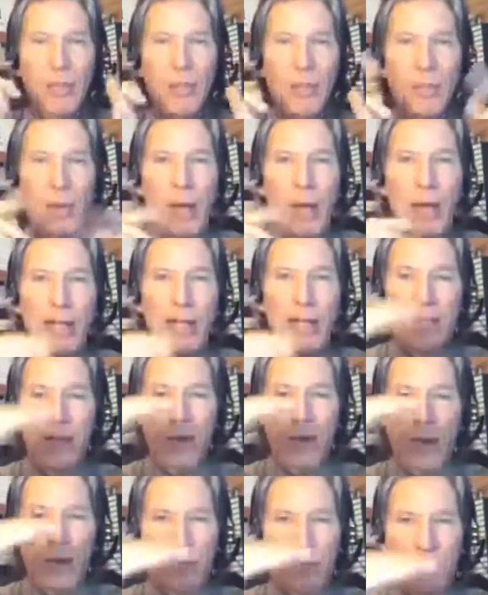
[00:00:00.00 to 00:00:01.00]
Your body
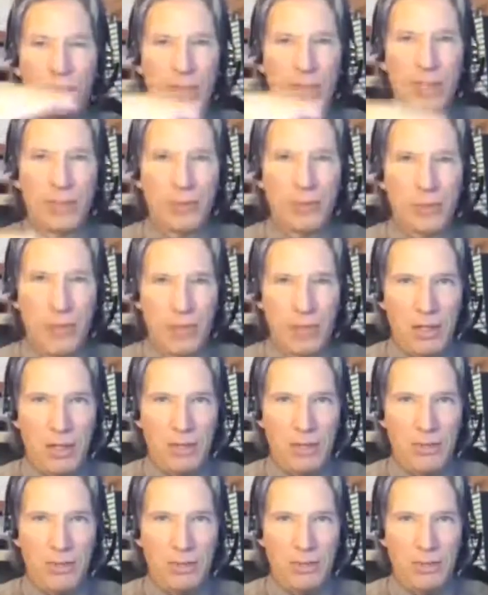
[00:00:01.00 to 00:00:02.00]
knows that it's running
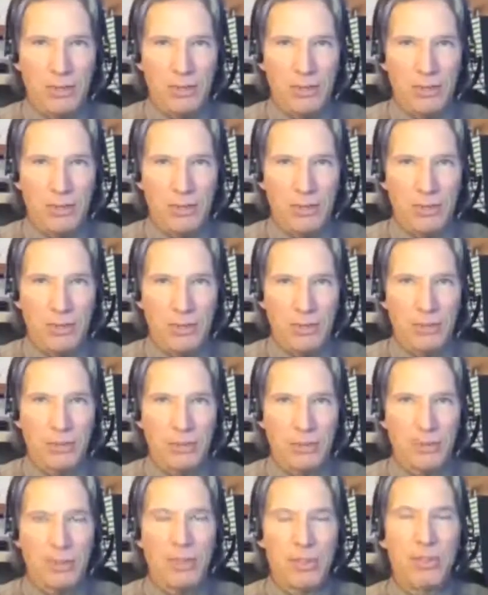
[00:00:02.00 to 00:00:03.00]
on nutrient
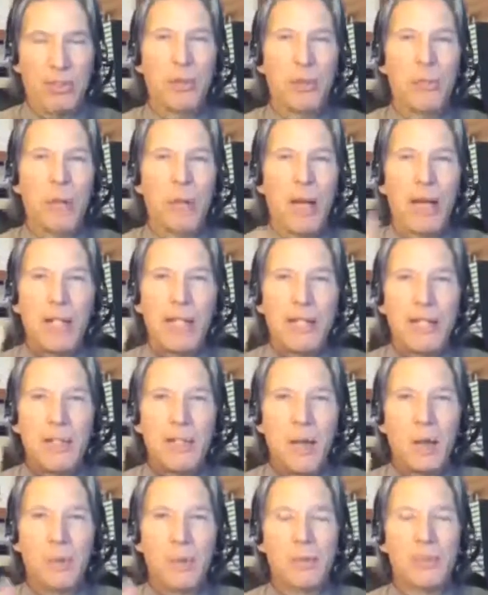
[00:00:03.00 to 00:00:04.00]
fumes. Your body
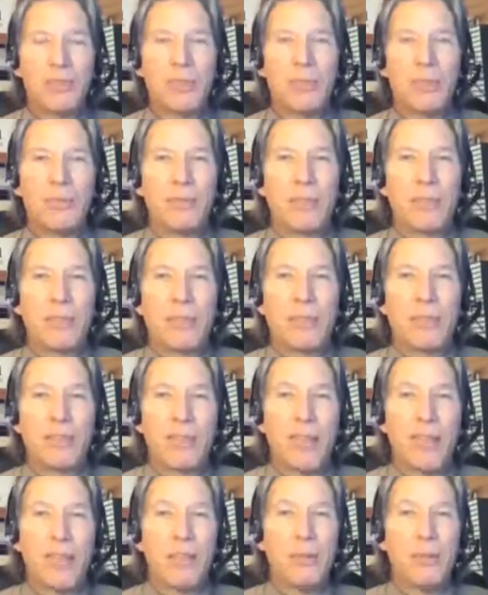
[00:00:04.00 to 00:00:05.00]
knows that if it
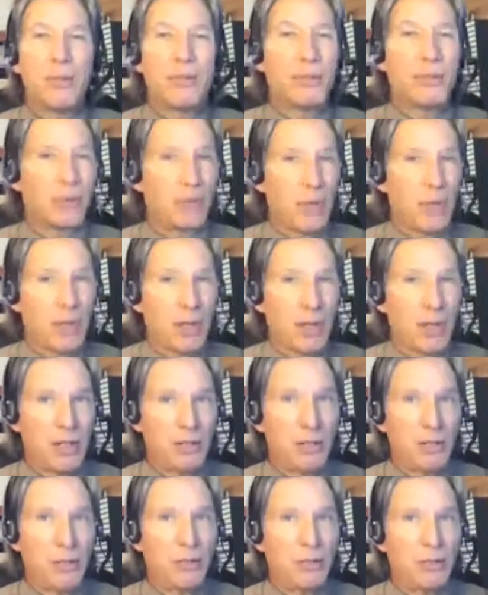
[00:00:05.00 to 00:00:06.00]
continues to run
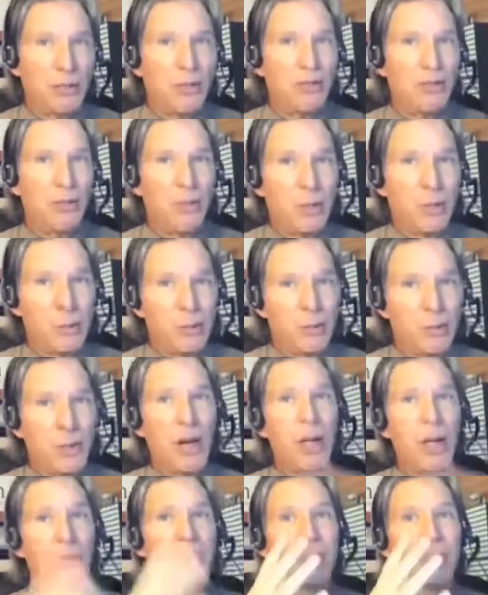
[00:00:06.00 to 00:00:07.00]
on nutrient fumes,
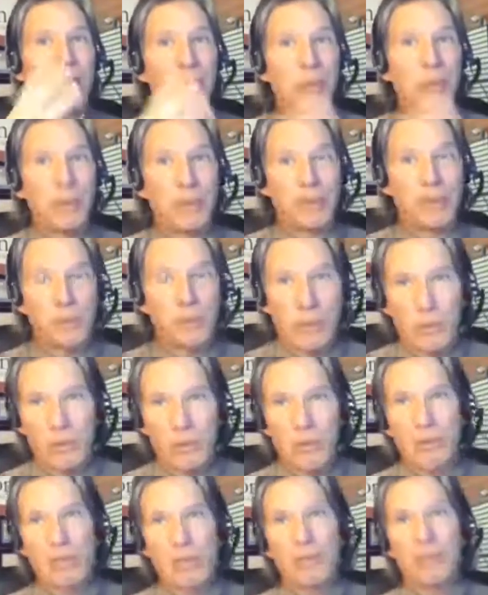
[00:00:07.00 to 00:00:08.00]
your heart's going to
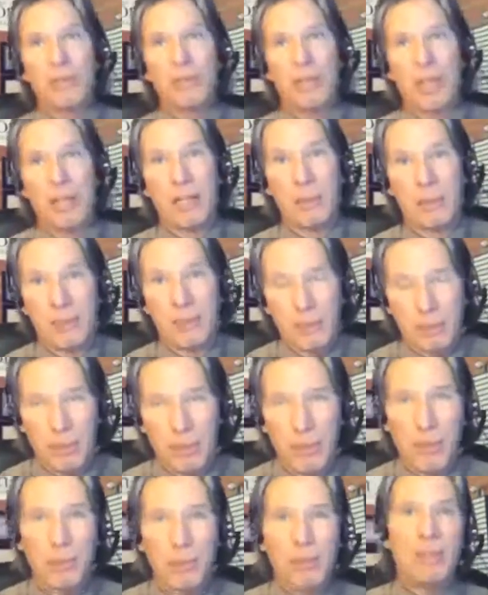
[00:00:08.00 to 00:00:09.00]
explode, your liver's going to
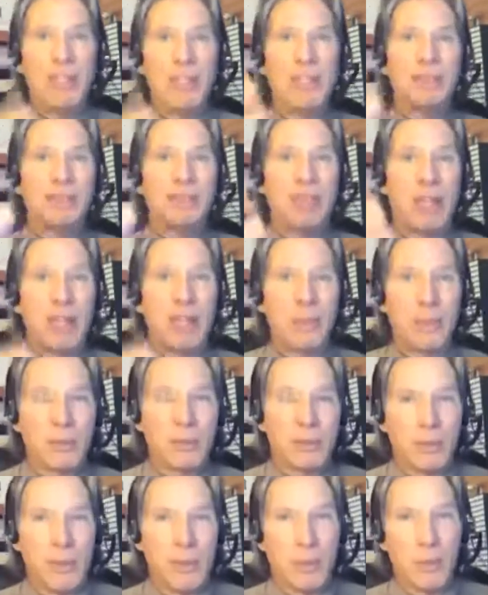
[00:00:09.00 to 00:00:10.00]
explode, your knees are going to
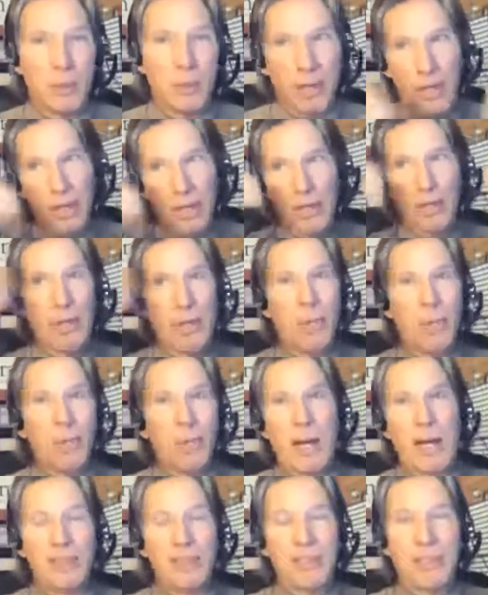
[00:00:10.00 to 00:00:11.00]
explode, your
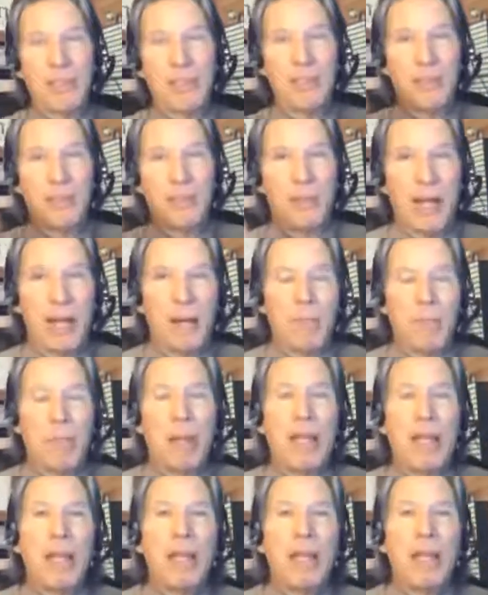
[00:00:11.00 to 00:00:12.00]
brain's going to dry
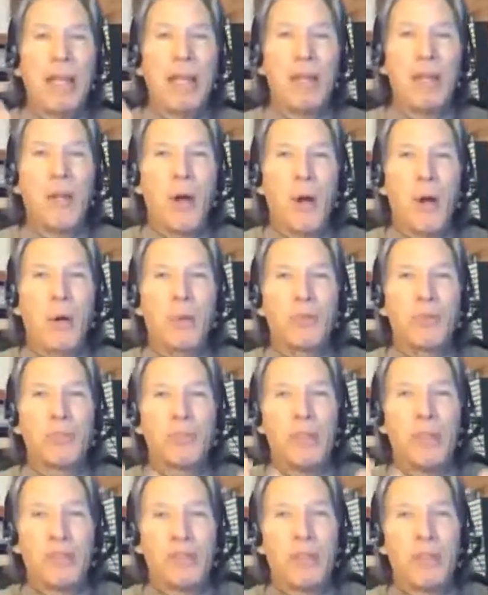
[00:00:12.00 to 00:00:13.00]
up. It
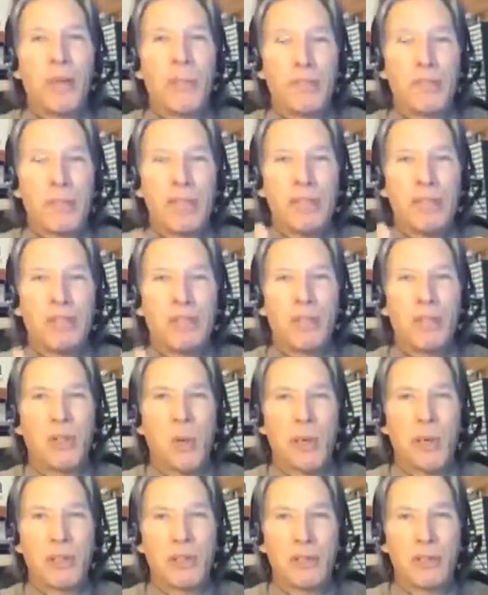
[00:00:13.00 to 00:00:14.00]
knows that something's
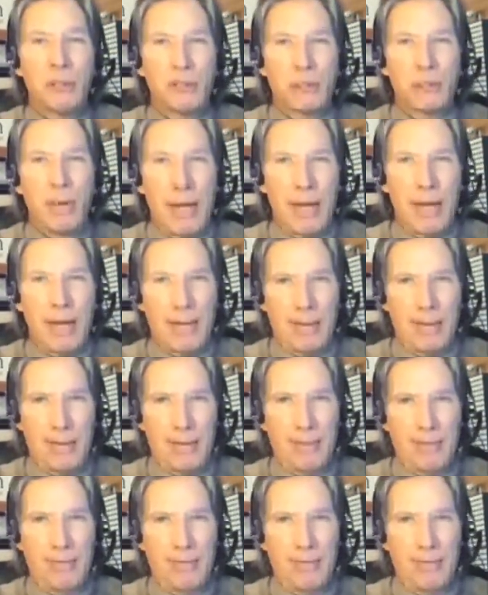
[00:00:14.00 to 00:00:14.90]
going to break.